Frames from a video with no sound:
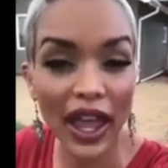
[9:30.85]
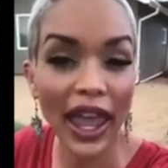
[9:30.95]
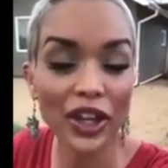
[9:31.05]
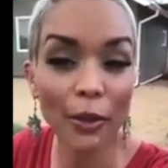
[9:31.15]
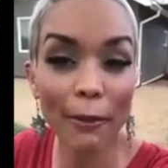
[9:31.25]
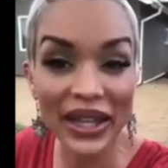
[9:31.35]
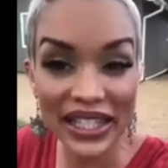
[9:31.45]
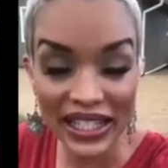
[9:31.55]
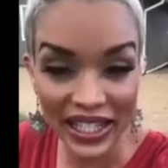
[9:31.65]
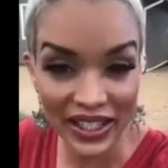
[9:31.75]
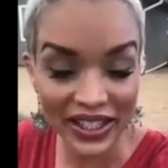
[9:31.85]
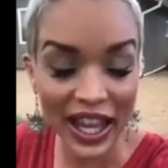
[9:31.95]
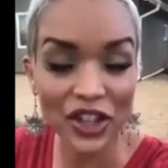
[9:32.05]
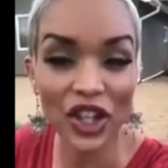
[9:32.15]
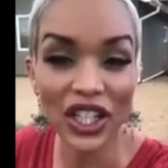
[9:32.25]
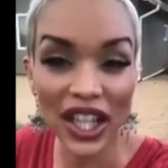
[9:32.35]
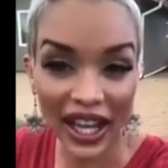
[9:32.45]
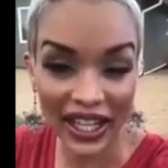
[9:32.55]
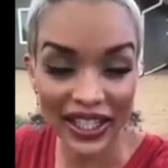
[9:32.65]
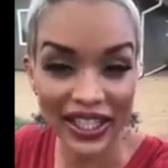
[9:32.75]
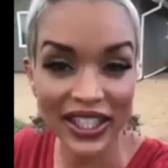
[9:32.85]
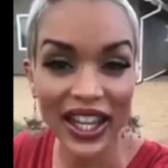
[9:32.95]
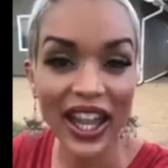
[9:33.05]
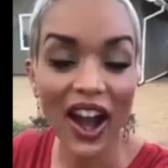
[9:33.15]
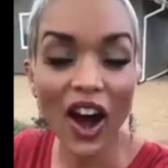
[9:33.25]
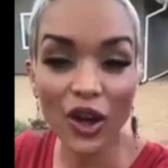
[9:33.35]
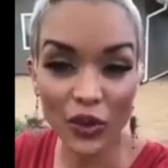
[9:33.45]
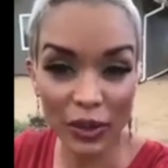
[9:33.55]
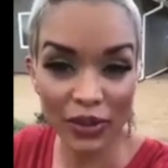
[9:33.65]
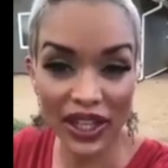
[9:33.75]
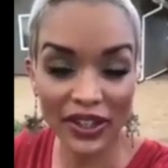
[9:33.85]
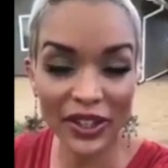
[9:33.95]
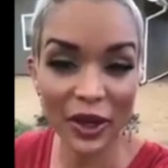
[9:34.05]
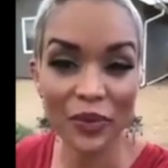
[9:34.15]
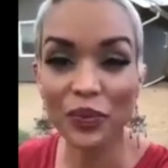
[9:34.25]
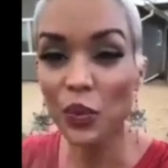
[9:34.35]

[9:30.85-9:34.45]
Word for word: and your business, and your clients on repeat. So,